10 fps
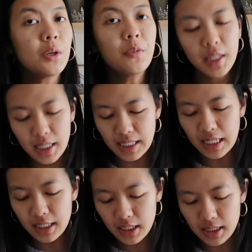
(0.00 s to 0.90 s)
I'm really
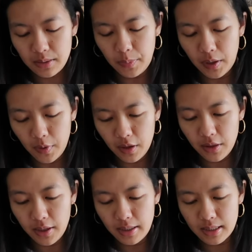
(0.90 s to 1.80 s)
excited to spin with
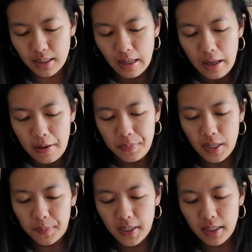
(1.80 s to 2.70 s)
this,
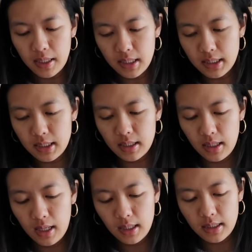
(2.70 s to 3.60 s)
but because
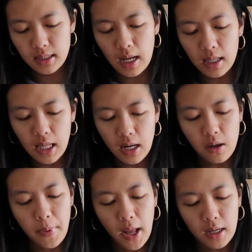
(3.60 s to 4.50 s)
it's got that
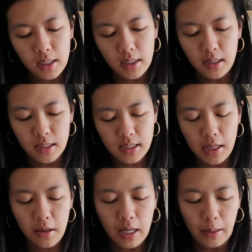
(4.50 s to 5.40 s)
alpaca and the
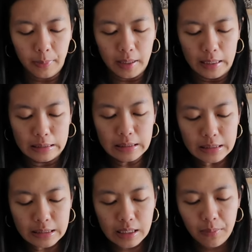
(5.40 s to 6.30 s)
silk, I'm a little
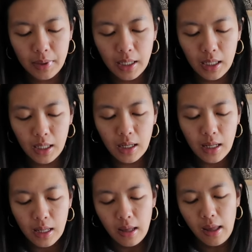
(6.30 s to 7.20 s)
intimidated,
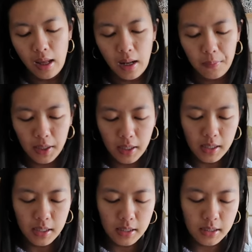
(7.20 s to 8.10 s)
and
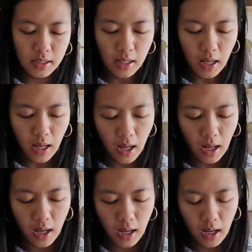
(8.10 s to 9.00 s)
because
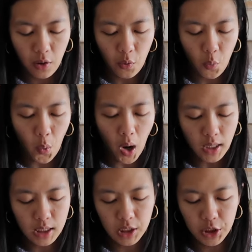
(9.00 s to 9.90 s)
I
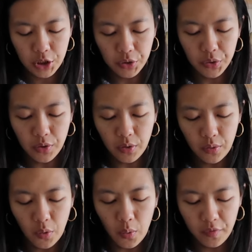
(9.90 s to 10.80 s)
want to
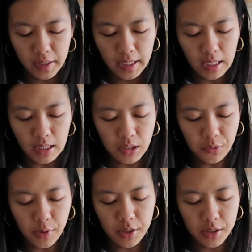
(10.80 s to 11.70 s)
hopefully get a
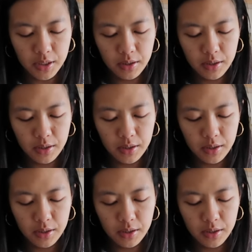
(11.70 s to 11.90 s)
sweater